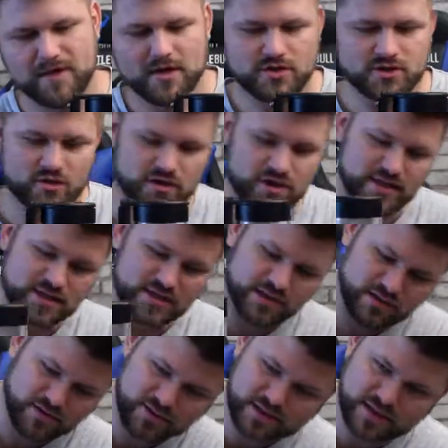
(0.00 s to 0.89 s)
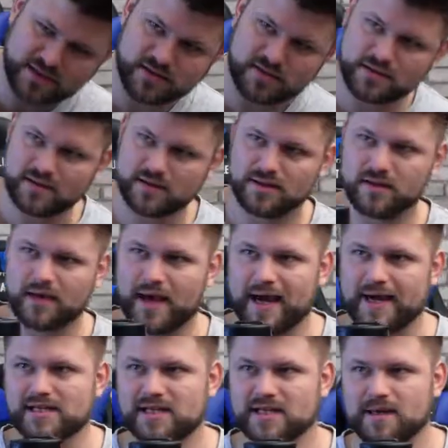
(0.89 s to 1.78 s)
So this looks
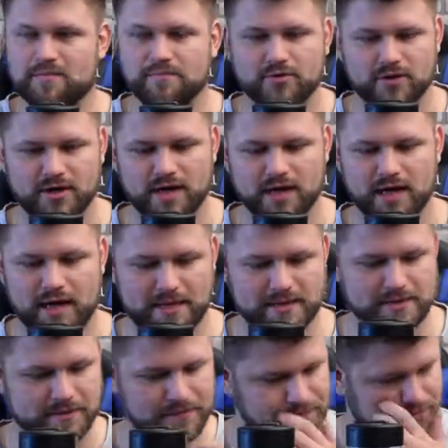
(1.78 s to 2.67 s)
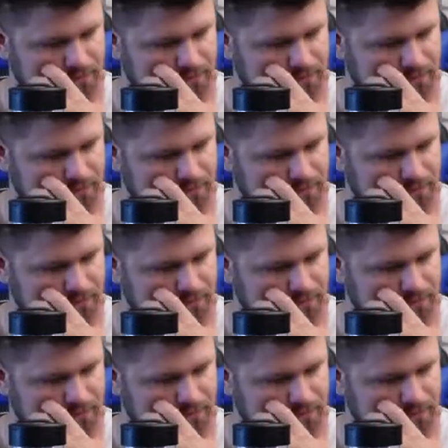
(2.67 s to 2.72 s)
actually pretty nice.